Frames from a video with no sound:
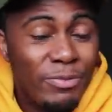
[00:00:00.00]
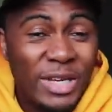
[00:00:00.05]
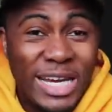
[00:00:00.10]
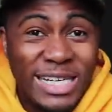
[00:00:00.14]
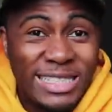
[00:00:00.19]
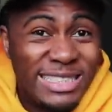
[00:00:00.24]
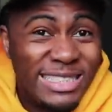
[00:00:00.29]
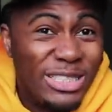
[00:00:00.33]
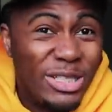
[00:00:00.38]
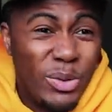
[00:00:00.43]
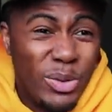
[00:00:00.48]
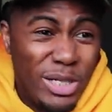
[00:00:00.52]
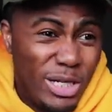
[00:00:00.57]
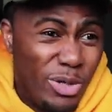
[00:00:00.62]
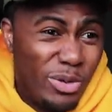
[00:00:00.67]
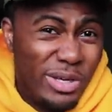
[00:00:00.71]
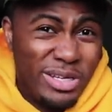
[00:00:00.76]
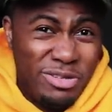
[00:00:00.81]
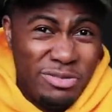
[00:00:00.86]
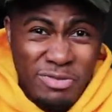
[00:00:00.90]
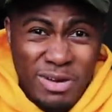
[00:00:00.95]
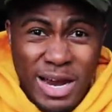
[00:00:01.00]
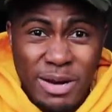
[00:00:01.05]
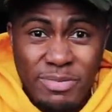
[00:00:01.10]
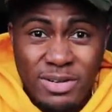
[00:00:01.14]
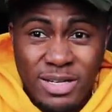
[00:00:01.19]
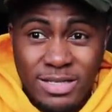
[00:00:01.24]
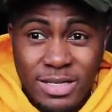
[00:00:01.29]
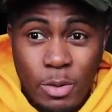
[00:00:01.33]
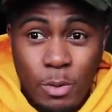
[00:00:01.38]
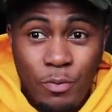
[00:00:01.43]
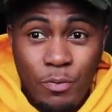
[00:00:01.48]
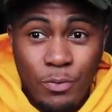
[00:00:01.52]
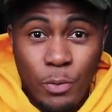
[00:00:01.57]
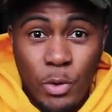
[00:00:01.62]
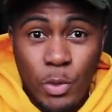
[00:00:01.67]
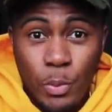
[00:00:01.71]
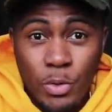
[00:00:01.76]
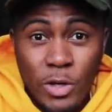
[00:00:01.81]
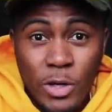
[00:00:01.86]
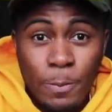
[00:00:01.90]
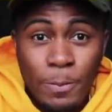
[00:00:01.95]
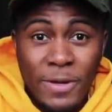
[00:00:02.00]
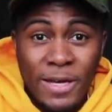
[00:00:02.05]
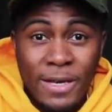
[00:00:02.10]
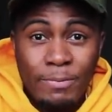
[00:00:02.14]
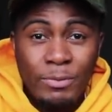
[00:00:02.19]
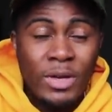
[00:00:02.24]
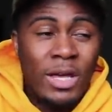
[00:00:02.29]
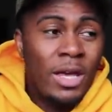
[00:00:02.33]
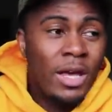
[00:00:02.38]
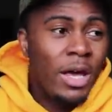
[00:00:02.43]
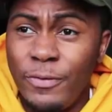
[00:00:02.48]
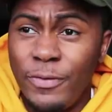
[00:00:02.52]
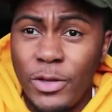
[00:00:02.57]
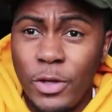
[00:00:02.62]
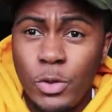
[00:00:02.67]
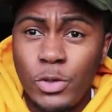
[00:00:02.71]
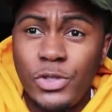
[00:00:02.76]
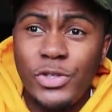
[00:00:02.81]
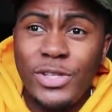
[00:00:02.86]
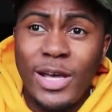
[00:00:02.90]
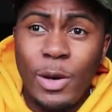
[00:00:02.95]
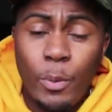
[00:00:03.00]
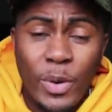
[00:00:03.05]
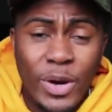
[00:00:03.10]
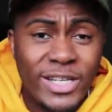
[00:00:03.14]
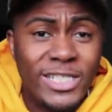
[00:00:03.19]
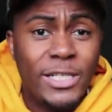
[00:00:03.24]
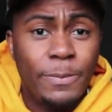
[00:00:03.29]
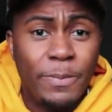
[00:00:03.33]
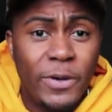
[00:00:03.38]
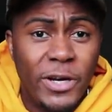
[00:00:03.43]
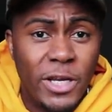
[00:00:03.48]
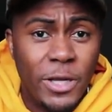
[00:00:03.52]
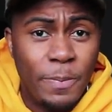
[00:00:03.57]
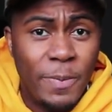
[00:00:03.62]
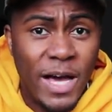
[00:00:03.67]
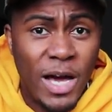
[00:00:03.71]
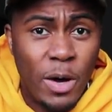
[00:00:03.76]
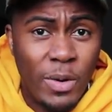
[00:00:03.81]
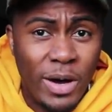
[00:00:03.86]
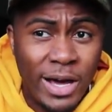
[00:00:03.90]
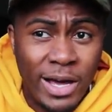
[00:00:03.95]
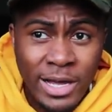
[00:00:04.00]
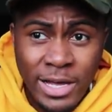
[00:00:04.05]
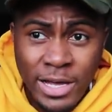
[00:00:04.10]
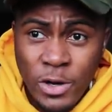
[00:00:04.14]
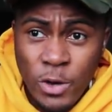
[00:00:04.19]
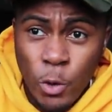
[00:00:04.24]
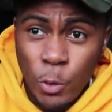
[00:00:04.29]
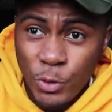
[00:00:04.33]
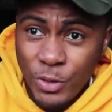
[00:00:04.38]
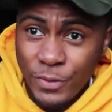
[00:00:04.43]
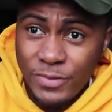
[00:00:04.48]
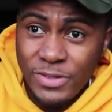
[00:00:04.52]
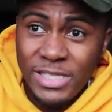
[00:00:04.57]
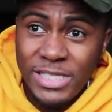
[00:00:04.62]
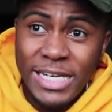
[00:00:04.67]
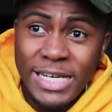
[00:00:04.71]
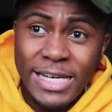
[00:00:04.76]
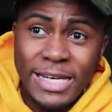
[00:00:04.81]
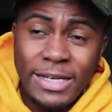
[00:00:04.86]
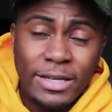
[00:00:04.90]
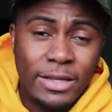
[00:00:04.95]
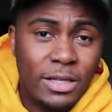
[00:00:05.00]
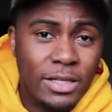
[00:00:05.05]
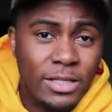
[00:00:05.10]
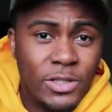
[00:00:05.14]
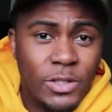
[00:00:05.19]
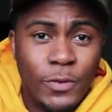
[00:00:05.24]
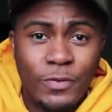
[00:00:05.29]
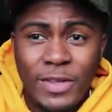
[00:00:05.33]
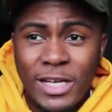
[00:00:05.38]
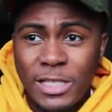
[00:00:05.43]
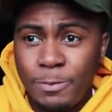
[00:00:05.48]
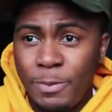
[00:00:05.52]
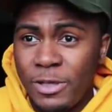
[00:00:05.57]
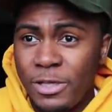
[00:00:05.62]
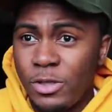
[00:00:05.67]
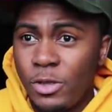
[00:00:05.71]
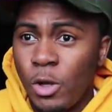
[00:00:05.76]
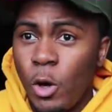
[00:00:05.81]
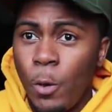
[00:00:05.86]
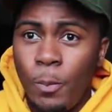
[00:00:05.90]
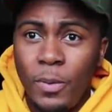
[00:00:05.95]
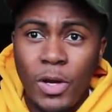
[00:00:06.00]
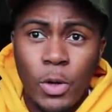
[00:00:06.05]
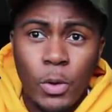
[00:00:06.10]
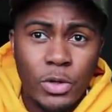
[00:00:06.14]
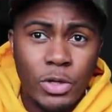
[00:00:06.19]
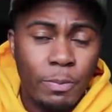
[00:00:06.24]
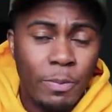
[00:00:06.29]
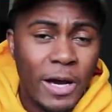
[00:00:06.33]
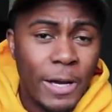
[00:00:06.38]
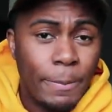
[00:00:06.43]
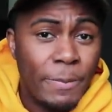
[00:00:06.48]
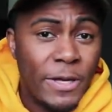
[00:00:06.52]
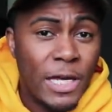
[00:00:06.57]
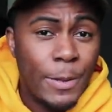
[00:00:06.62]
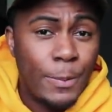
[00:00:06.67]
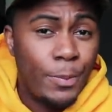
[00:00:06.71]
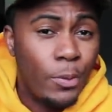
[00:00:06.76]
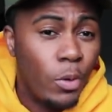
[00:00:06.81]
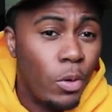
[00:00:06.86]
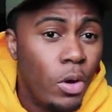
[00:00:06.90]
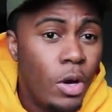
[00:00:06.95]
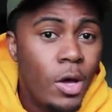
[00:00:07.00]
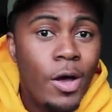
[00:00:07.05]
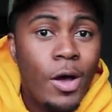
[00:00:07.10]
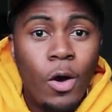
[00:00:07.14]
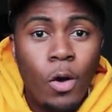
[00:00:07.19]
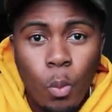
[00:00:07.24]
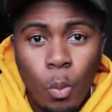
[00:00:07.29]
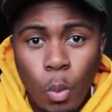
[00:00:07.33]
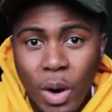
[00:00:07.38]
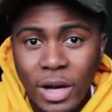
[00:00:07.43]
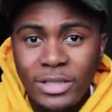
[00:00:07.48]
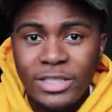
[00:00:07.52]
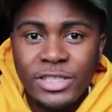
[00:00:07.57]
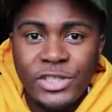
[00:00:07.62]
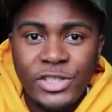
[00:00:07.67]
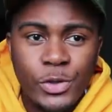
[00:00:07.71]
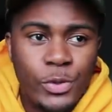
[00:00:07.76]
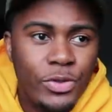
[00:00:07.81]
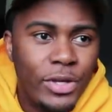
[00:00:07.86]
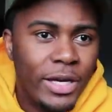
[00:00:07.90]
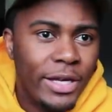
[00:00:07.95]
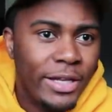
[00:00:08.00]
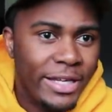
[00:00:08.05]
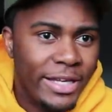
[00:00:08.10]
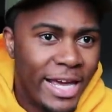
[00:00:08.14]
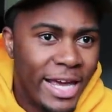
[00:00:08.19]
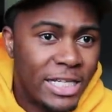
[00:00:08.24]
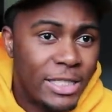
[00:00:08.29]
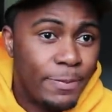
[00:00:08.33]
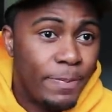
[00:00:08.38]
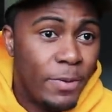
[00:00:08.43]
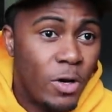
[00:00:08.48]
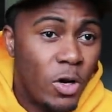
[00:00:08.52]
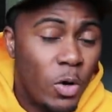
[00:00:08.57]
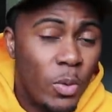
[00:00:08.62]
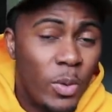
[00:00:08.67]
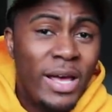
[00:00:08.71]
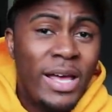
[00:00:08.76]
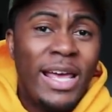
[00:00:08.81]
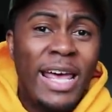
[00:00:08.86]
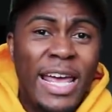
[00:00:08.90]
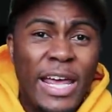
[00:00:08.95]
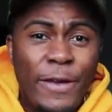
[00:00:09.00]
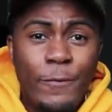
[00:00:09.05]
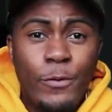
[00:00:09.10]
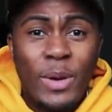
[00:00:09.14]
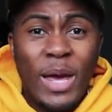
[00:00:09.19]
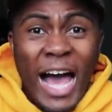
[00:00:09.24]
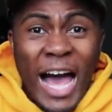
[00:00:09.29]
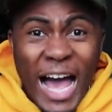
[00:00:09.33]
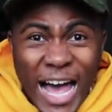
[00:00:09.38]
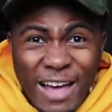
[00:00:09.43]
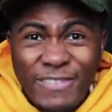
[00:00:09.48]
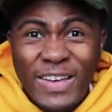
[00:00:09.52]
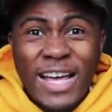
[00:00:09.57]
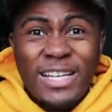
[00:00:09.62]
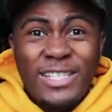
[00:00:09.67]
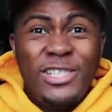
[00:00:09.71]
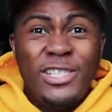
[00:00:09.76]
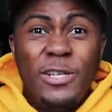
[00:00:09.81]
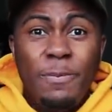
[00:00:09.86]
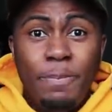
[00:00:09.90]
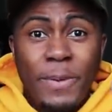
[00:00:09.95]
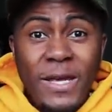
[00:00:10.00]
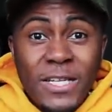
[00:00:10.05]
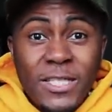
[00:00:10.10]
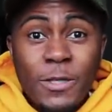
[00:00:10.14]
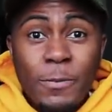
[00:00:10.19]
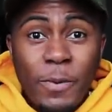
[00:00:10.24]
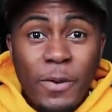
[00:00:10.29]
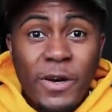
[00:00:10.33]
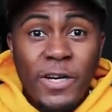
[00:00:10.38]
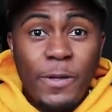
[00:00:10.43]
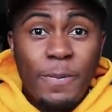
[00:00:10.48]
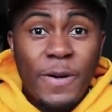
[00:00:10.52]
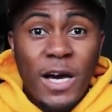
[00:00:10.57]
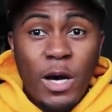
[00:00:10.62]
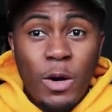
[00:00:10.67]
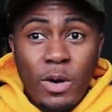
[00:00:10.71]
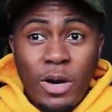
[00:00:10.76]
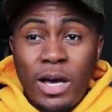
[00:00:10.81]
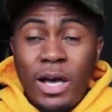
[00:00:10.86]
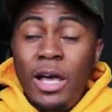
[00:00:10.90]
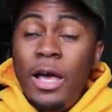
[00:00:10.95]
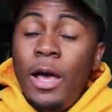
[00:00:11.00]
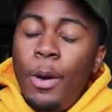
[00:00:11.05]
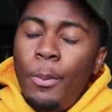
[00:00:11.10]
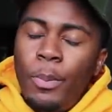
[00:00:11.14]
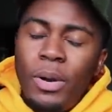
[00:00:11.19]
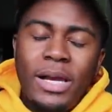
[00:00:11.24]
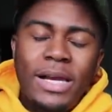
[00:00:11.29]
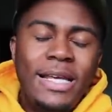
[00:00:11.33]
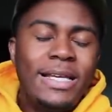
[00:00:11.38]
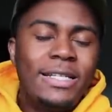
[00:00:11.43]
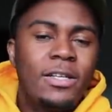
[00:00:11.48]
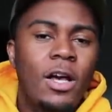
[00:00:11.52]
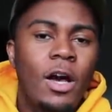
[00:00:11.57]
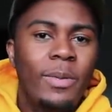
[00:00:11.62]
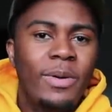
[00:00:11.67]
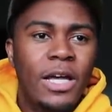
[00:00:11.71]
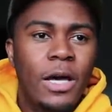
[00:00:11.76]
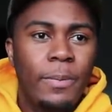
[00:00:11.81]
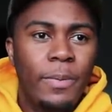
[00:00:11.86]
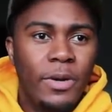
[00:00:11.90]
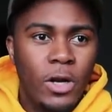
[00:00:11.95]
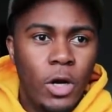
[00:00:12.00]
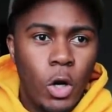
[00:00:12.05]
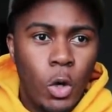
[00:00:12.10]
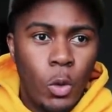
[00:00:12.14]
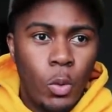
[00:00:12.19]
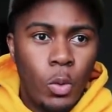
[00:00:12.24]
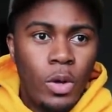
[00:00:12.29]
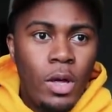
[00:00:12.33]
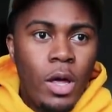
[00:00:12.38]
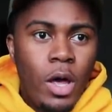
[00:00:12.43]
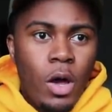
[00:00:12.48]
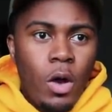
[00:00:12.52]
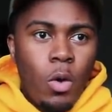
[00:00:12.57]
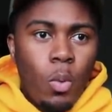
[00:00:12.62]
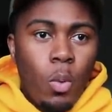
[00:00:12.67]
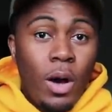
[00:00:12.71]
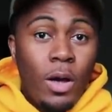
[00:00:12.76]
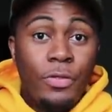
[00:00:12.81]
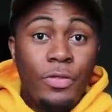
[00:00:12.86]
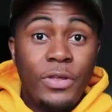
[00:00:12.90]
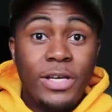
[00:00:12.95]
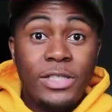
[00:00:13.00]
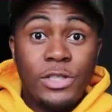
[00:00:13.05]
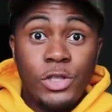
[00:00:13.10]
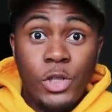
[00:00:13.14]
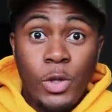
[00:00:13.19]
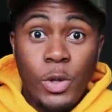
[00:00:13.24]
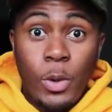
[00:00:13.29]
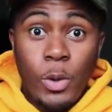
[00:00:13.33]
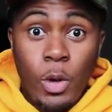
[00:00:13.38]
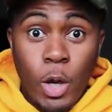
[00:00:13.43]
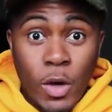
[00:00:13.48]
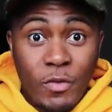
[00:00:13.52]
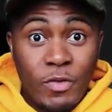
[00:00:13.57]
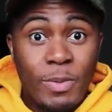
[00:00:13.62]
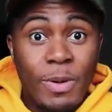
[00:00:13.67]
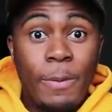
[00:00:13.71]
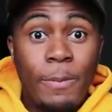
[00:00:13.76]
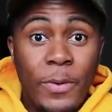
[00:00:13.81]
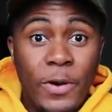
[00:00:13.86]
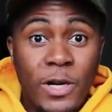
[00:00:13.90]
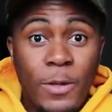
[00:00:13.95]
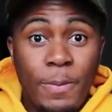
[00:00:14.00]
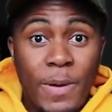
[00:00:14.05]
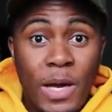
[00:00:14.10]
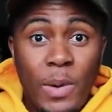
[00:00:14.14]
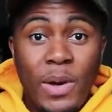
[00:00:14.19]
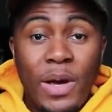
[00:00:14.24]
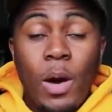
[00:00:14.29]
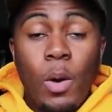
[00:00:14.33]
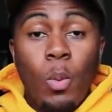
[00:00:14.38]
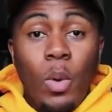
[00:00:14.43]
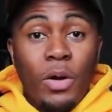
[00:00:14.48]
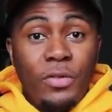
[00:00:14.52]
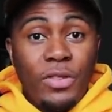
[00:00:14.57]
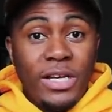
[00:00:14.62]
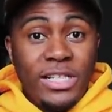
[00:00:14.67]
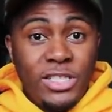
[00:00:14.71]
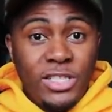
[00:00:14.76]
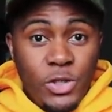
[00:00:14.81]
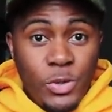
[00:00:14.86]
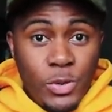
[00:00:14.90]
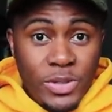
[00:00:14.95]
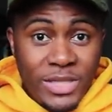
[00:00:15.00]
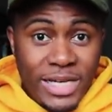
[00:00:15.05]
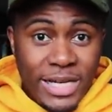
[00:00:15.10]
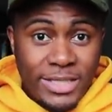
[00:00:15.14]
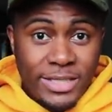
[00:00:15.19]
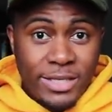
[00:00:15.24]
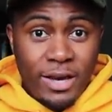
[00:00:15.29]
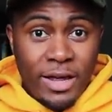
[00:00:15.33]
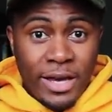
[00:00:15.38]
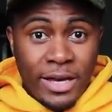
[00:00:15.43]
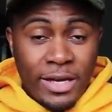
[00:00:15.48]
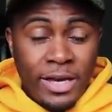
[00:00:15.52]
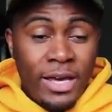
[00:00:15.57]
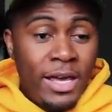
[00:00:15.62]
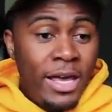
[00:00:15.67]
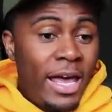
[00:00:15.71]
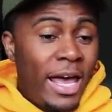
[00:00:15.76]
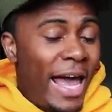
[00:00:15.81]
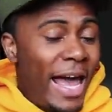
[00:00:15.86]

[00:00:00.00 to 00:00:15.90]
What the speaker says: It still didn't look as rammed as I thought it would have been. For those of you that went to Bodypower, or you've seen the stuff that's been uploaded by people, what did you think of the expo? If you have actually been to Bodypower, please comment down below. What things do you love about Bodypower, and what things do you dislike?